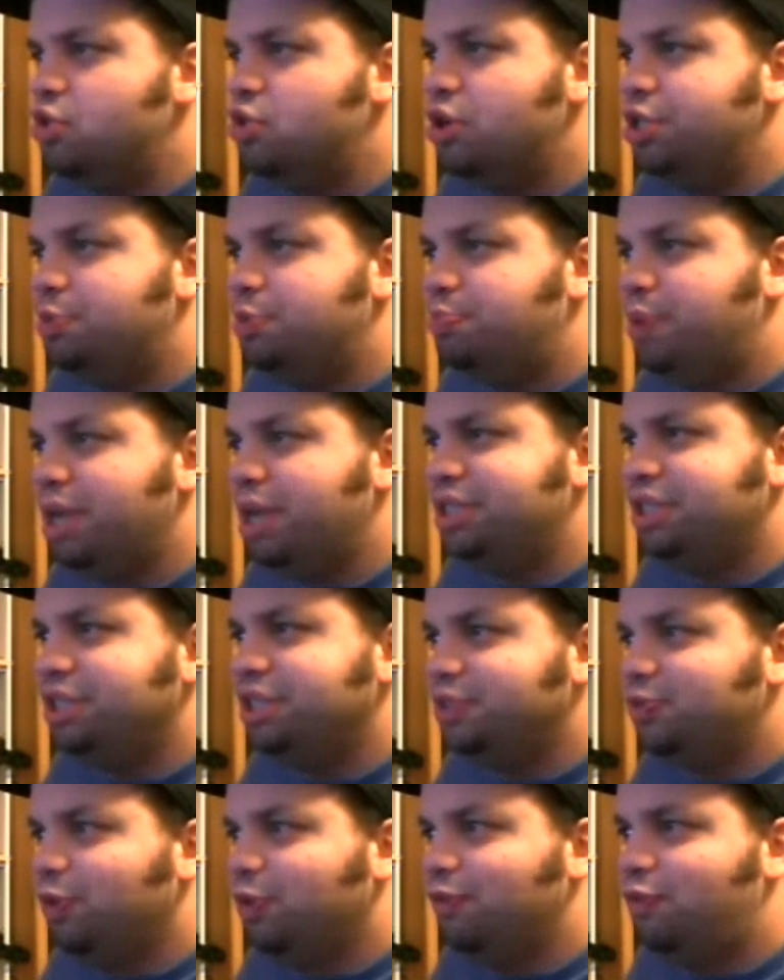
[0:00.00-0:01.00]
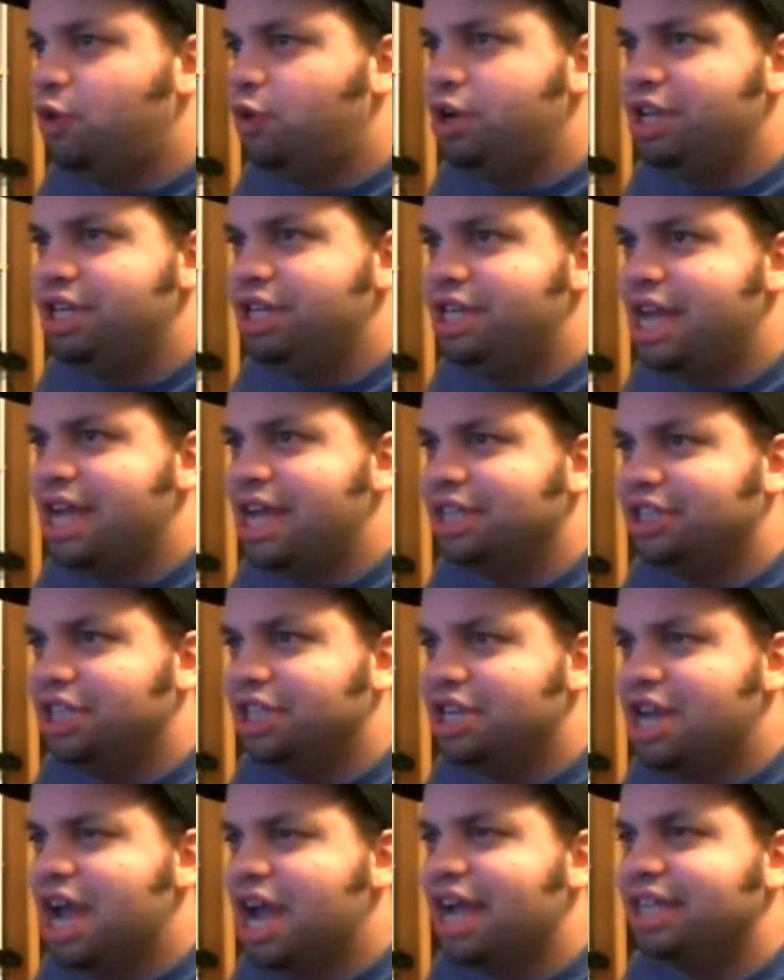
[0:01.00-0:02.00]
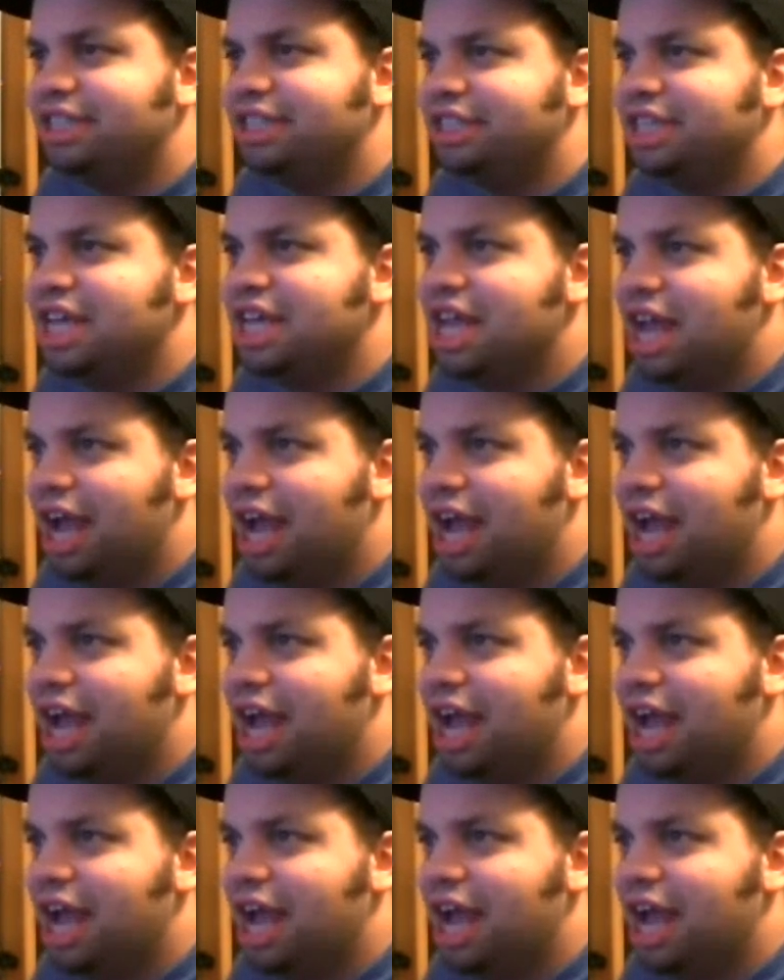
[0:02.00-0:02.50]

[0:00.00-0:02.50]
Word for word: Lord's presence for forty days and nights,